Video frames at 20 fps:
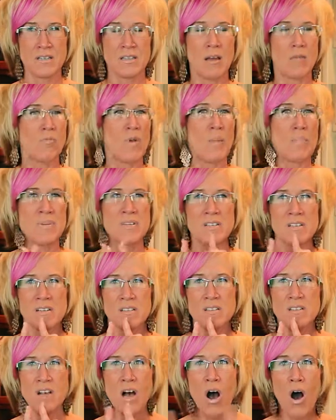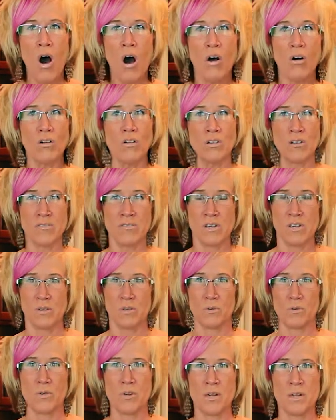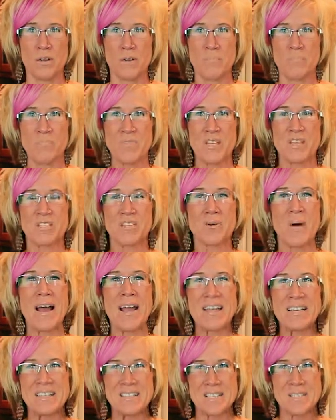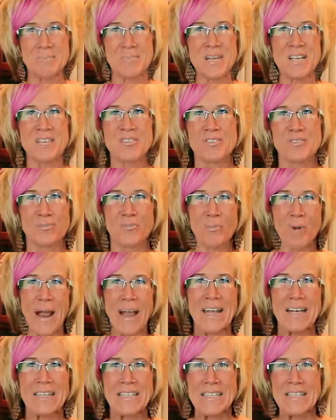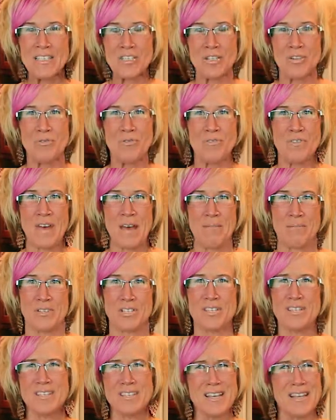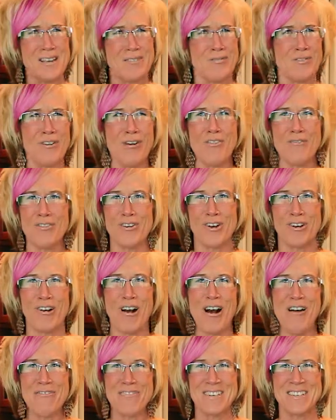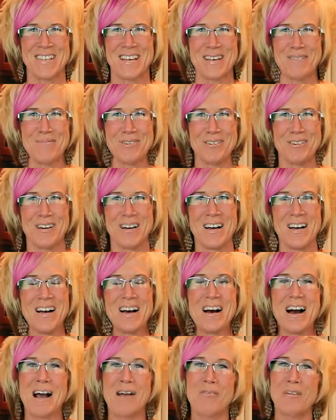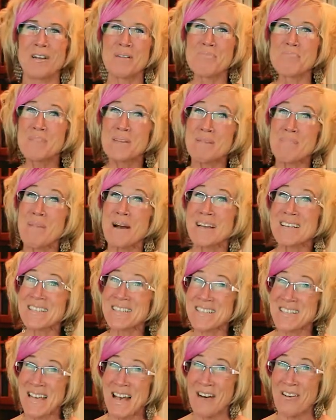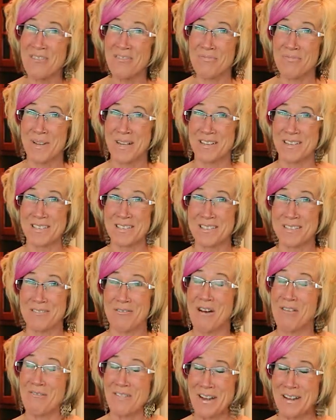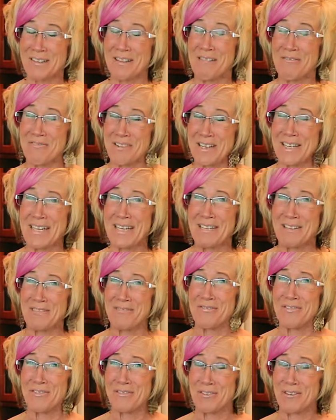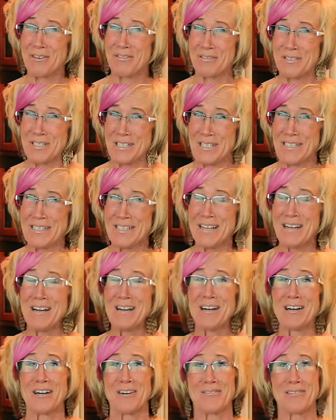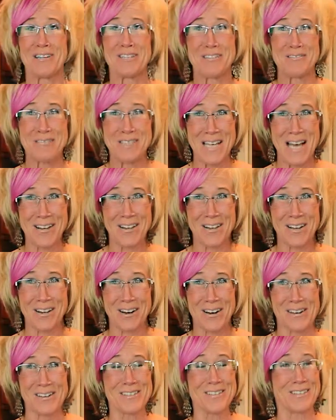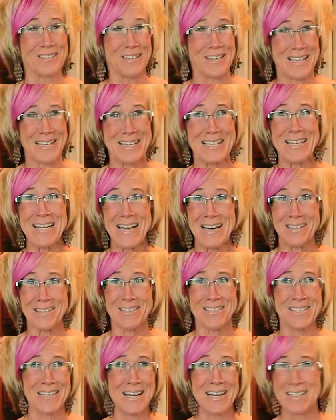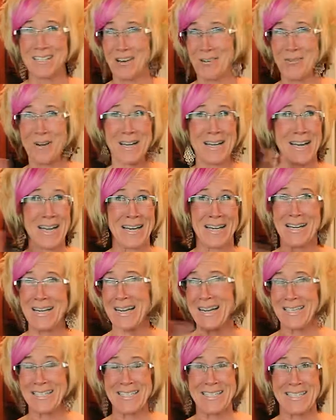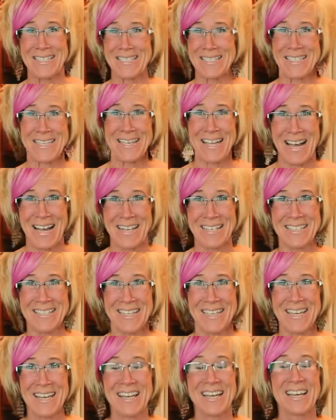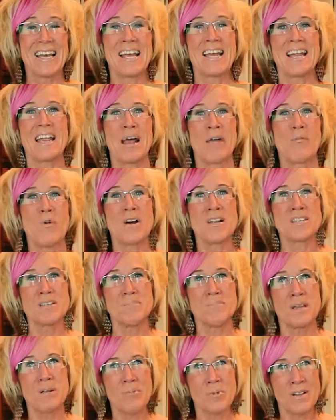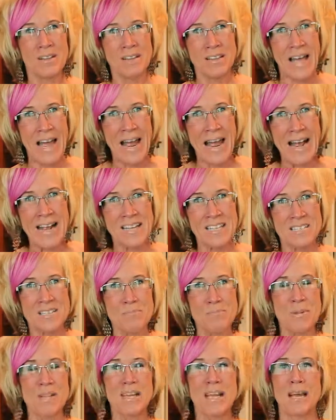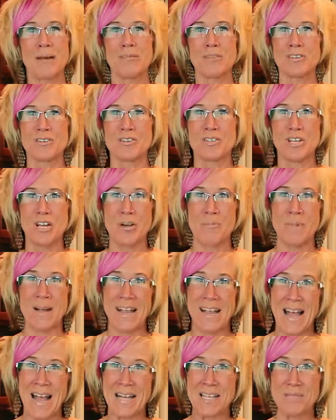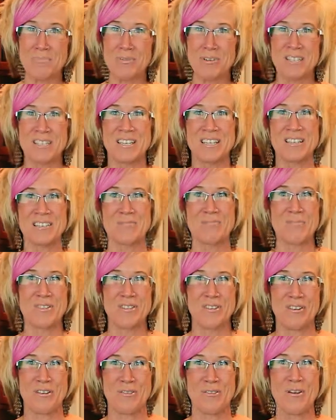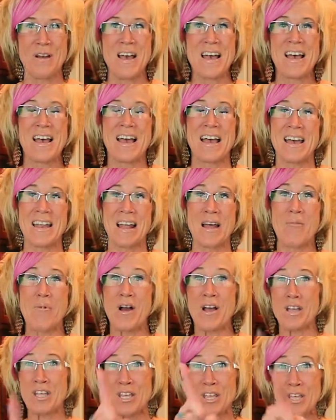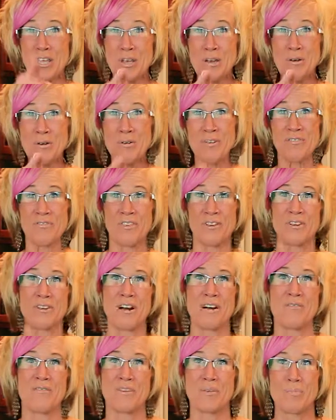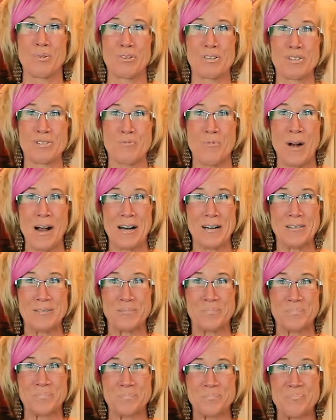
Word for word: that represents all of you. So I can speak directly to them, just like we're over a coffee table. I want to be myself because, quite frankly, if we get on the phone coaching or we do telecalls or anything else, I don't want any kind of disconnect. And I want to be relaxed, being able to share my expertise with you, and I want you to feel comfortable as well.